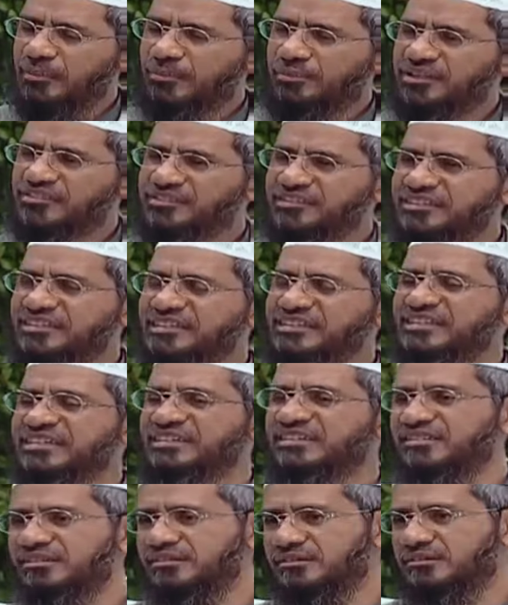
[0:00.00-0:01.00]
are present in
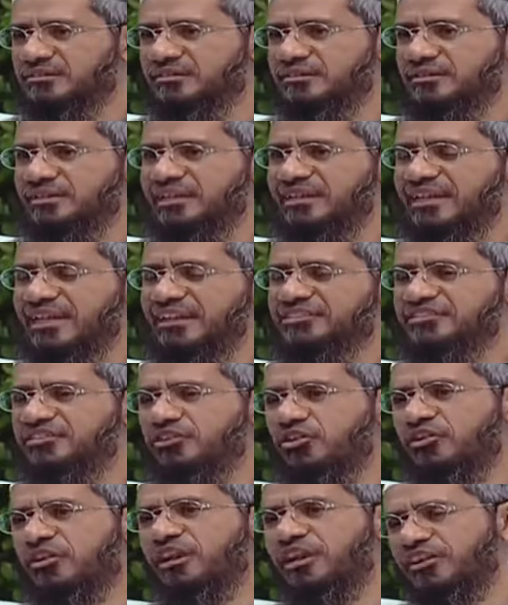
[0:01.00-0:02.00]
the earth in lesser
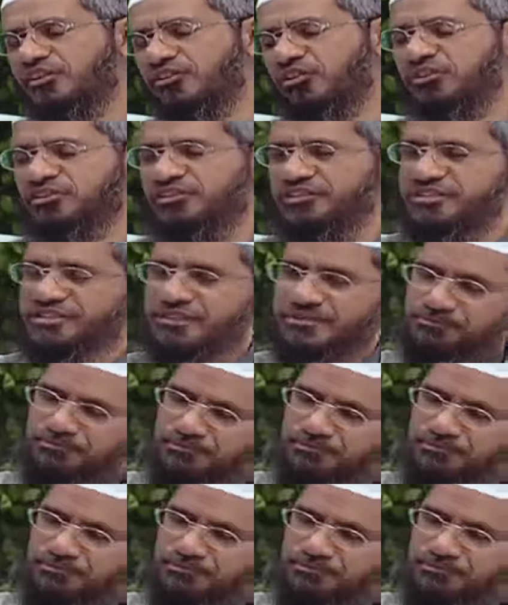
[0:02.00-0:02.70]
or greater quantity.